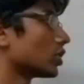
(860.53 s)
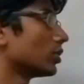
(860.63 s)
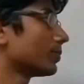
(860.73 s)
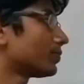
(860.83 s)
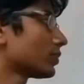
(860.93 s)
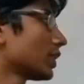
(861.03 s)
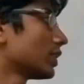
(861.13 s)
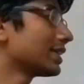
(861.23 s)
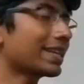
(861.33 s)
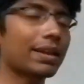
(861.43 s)
So
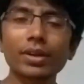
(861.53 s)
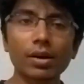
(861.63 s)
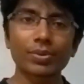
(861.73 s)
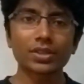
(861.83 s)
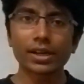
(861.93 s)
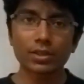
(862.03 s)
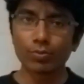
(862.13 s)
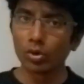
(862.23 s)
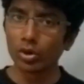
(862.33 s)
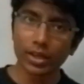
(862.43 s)
this can be represented
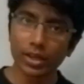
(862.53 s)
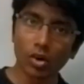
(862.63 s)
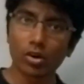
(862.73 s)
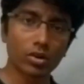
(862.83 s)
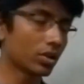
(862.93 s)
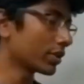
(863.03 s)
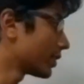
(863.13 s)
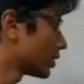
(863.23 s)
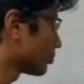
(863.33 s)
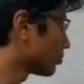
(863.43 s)
as Boolean, odd or
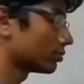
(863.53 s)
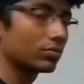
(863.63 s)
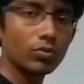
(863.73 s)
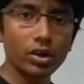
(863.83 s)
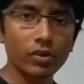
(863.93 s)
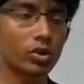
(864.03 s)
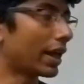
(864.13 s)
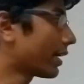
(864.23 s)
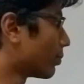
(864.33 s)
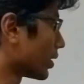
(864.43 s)
even, whatever you
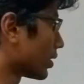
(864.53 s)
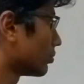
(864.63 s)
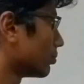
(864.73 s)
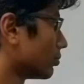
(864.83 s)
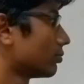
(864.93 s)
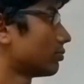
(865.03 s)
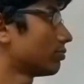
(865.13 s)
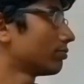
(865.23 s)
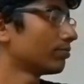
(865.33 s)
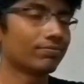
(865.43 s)
like, but
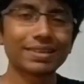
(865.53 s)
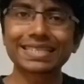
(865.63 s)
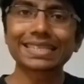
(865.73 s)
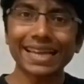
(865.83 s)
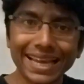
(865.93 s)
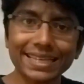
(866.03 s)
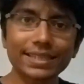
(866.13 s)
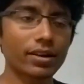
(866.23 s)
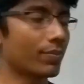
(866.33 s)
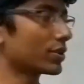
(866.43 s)
this is an
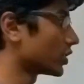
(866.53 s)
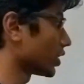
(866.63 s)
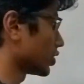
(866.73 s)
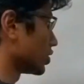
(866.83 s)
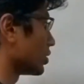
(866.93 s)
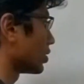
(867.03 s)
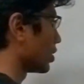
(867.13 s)
easy representation.